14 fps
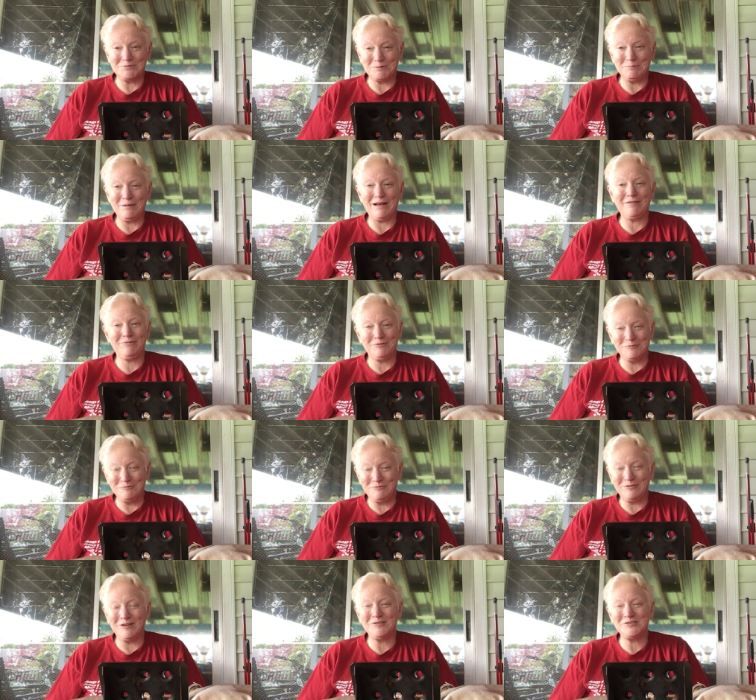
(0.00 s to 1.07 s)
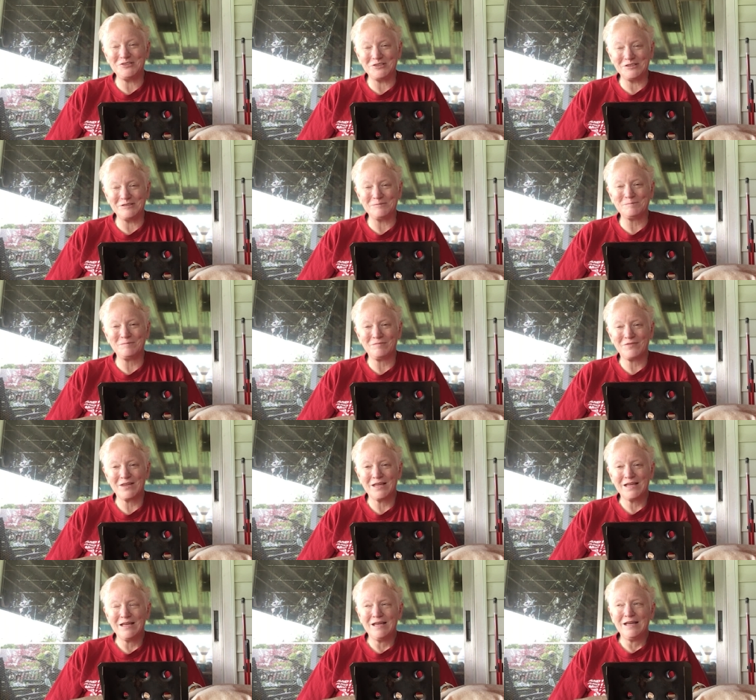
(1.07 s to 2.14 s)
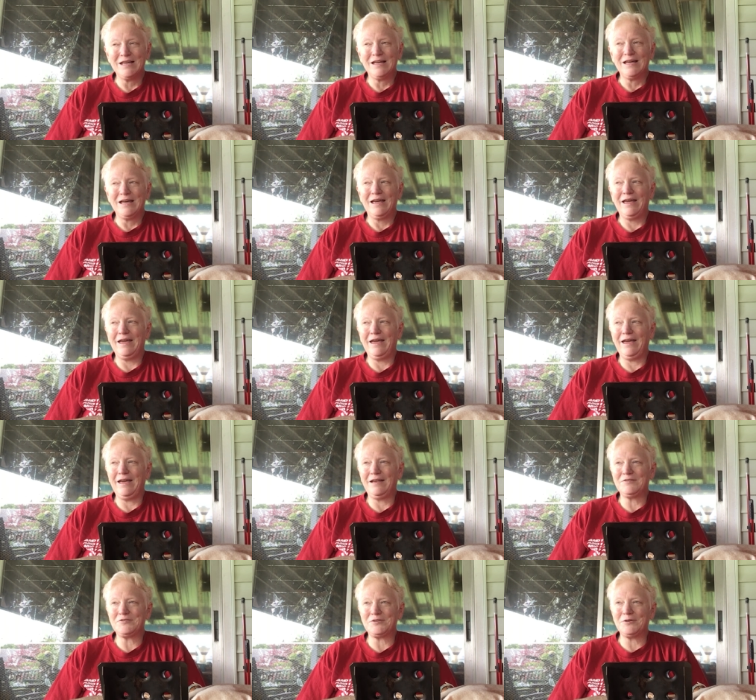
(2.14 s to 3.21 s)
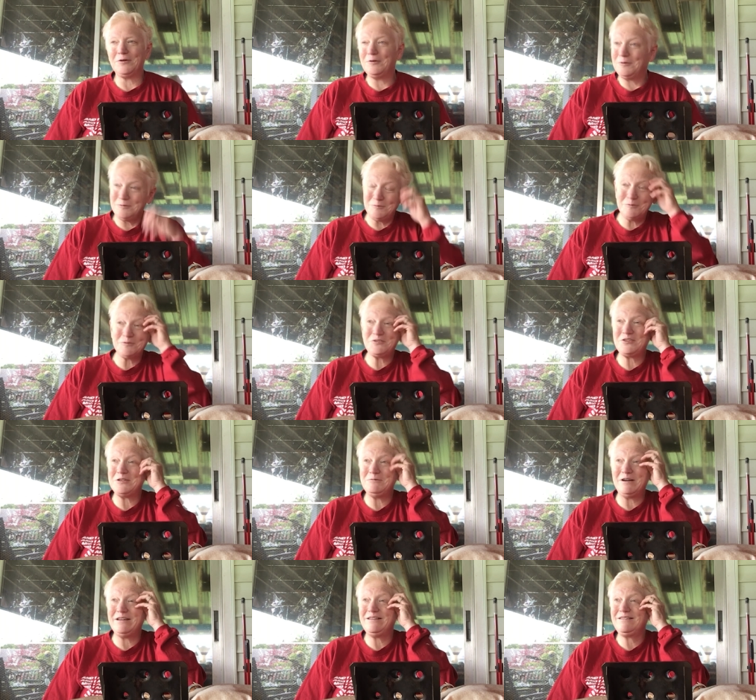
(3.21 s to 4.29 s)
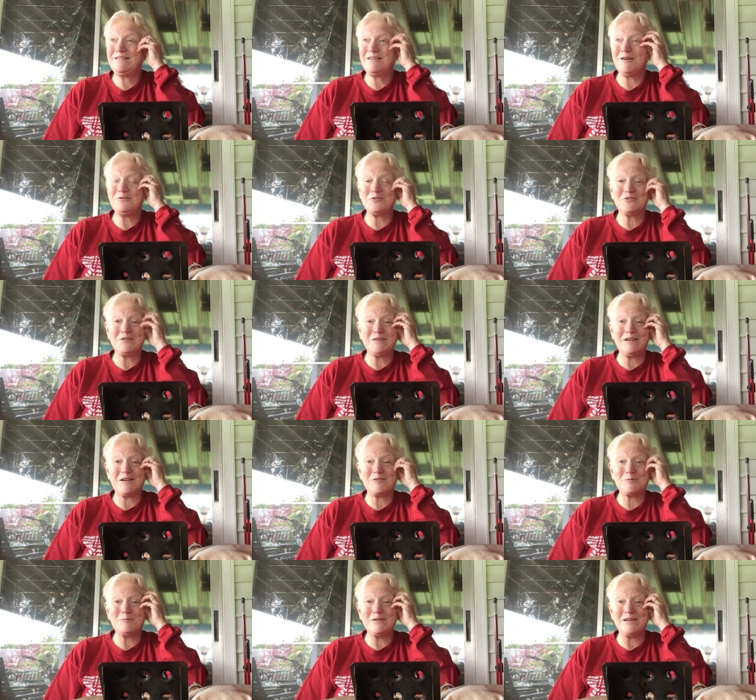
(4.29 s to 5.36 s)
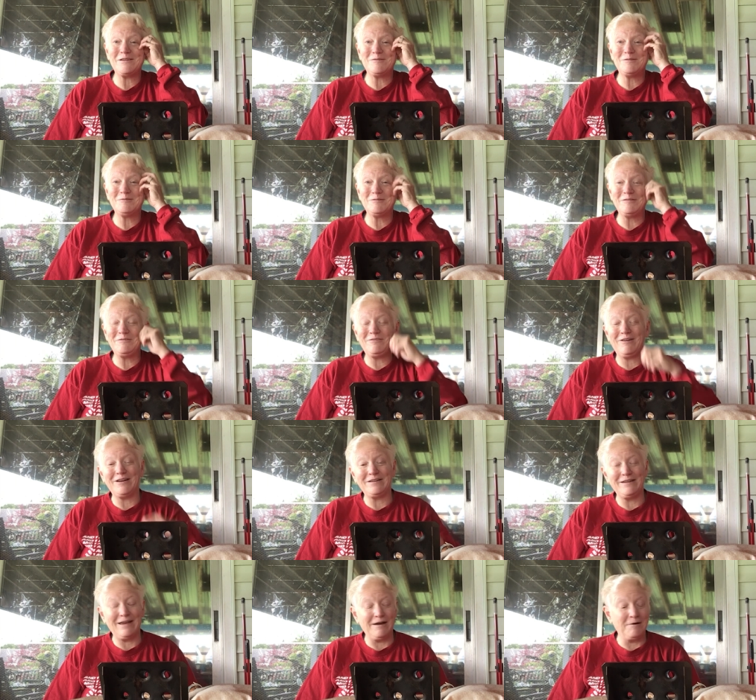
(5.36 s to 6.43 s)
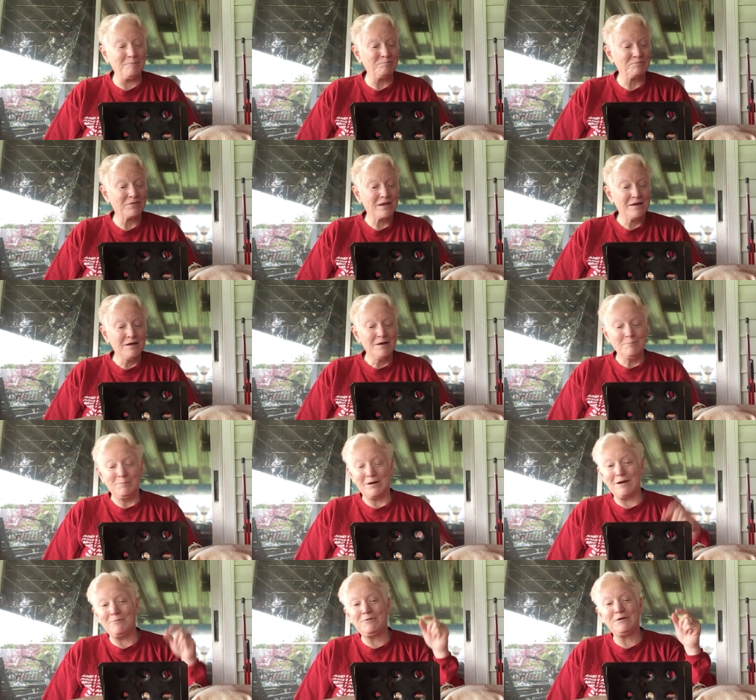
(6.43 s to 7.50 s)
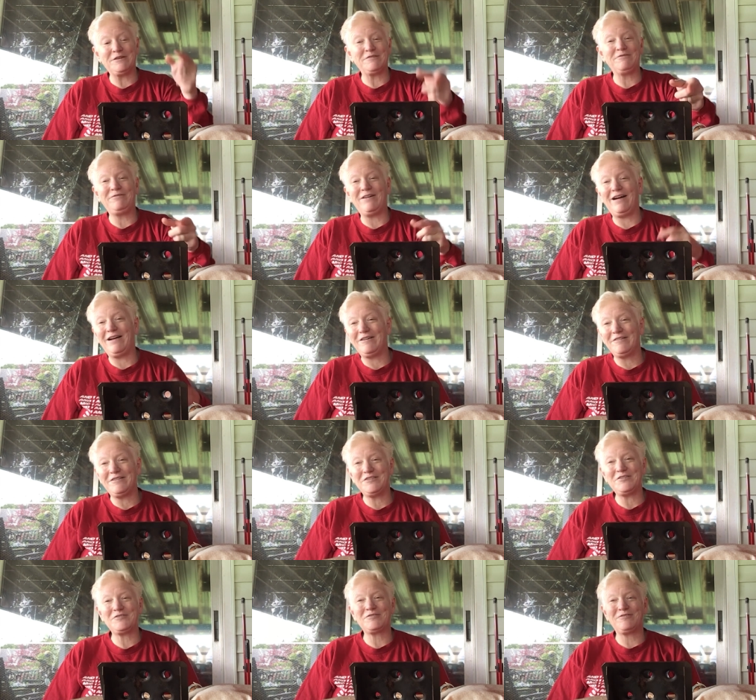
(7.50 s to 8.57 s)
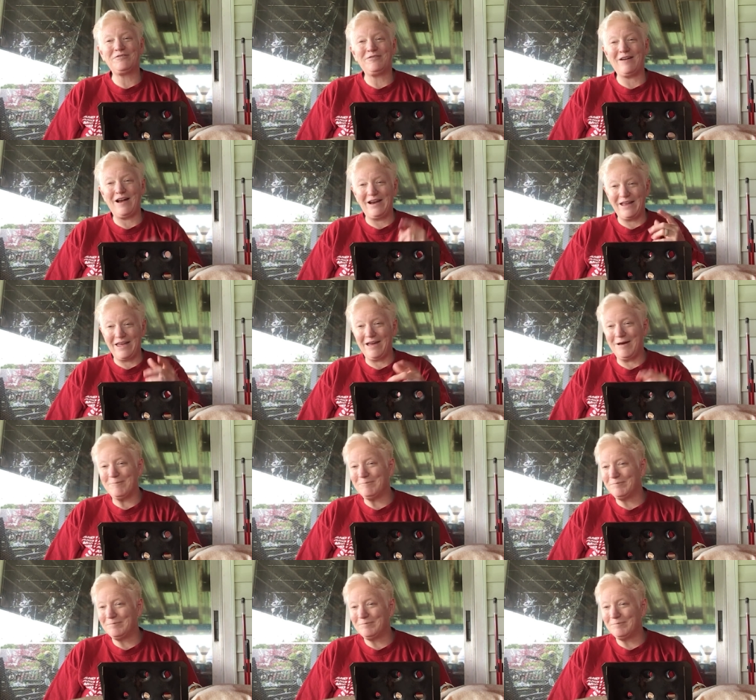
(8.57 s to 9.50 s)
were back to full function. And so we'll see what goes on next week when we find out. But I wanted to fire this Friday up